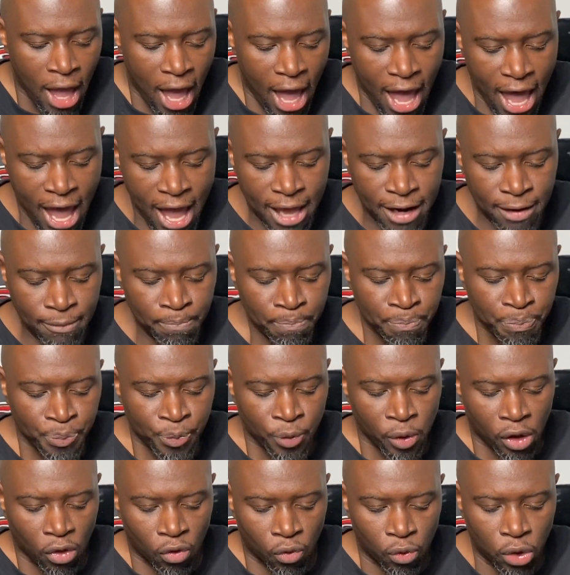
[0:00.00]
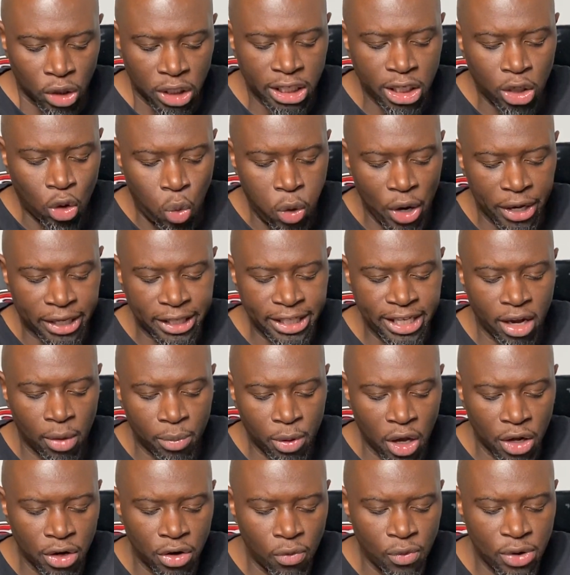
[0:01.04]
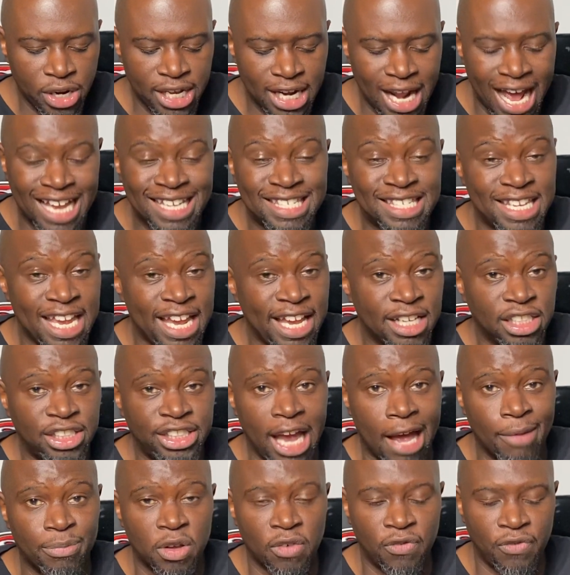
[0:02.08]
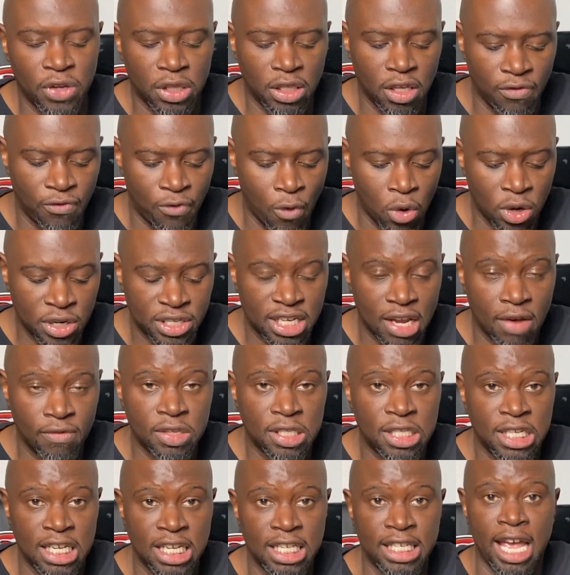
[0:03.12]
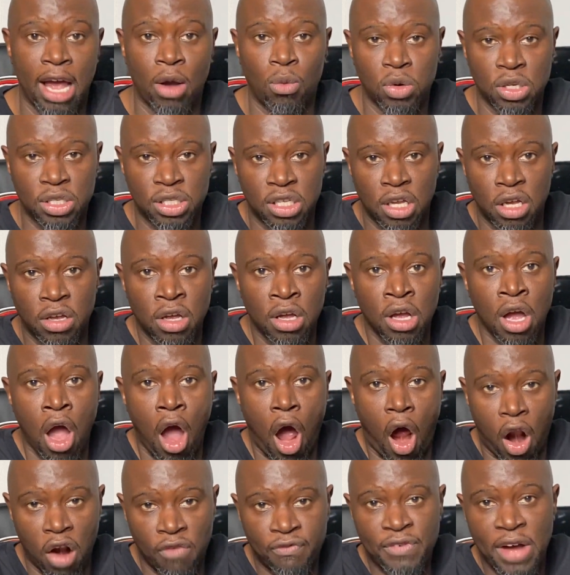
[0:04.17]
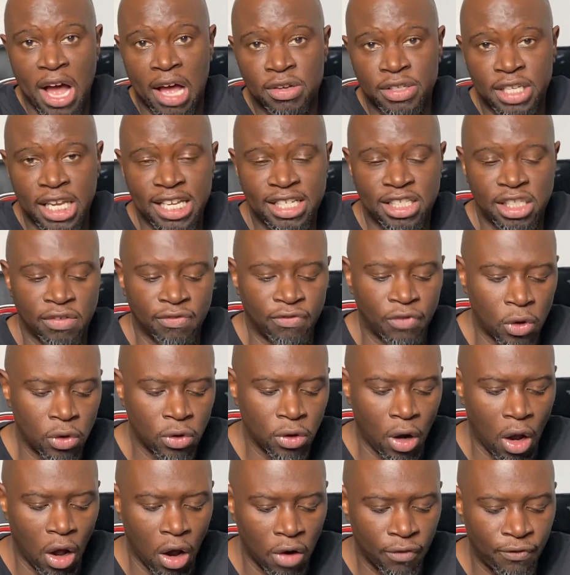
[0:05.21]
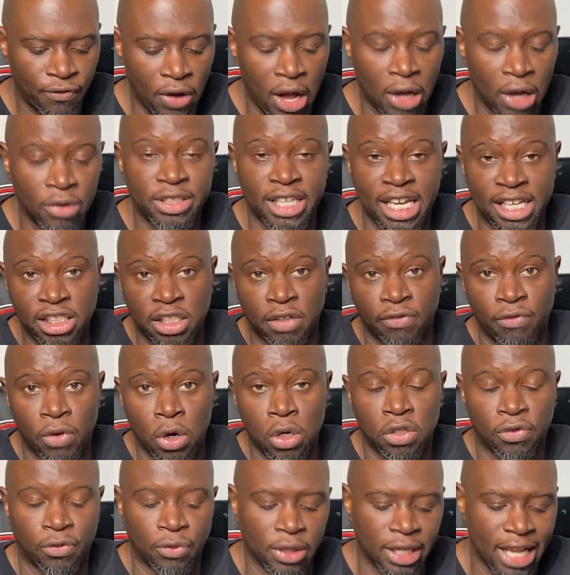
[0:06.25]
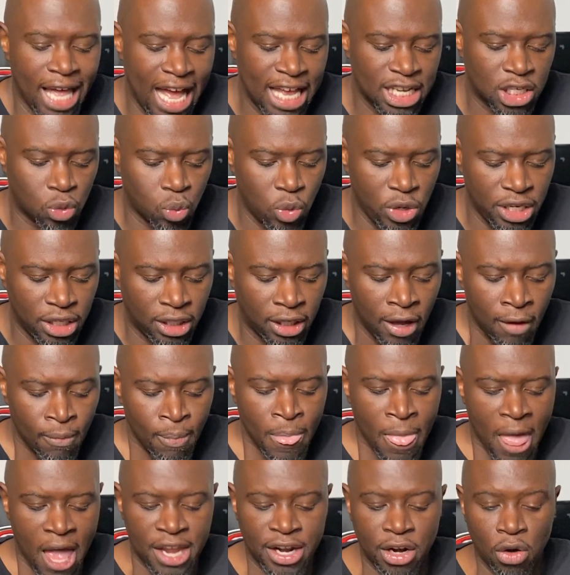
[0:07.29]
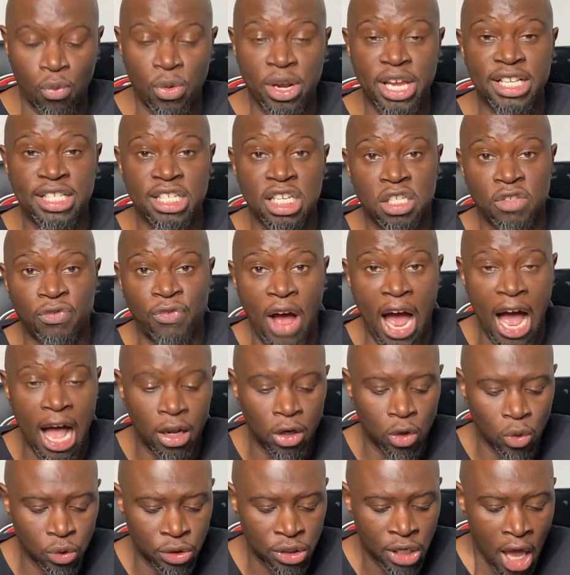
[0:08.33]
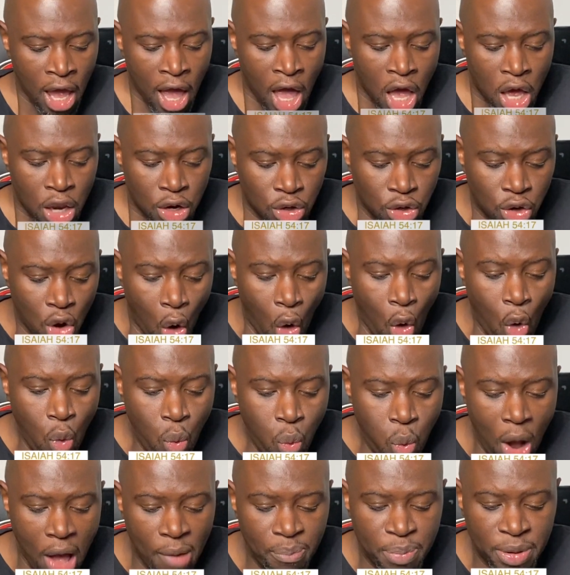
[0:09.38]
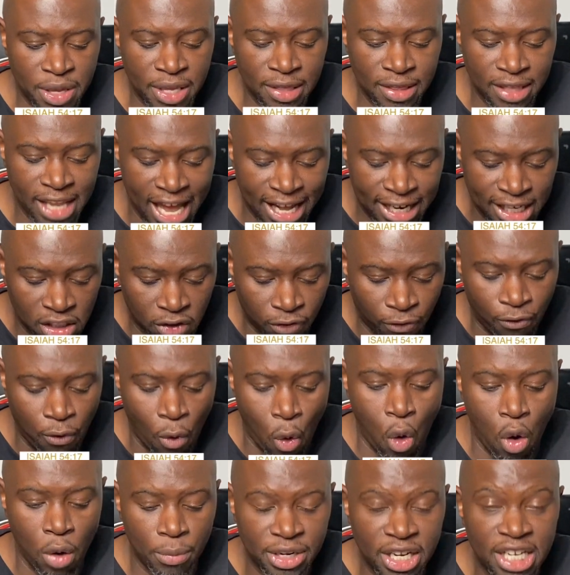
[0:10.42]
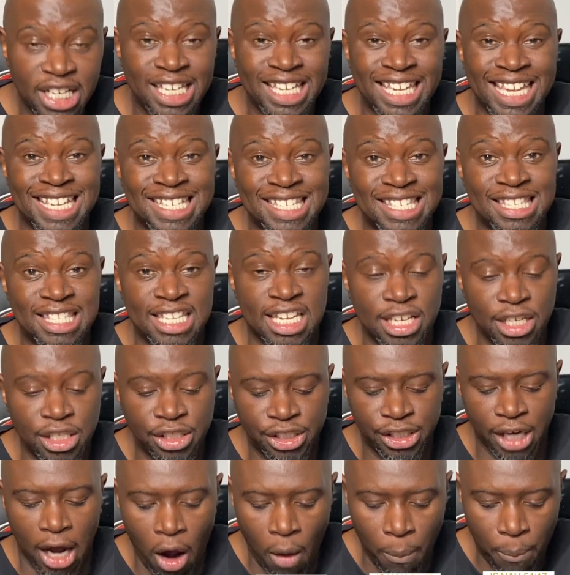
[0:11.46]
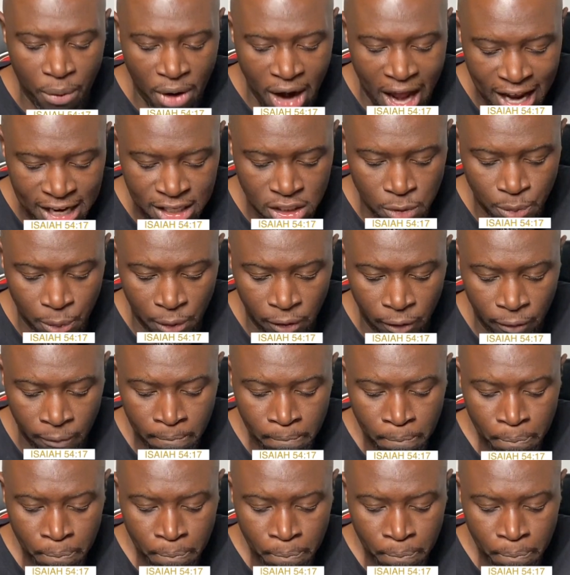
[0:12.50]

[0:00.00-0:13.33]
And really quickly i'm going to read isaiah chapter 54 and 17 that was the our foundation ver- our foundation verse for last week and it reads as follows no weapon that is formed against thee shall prosper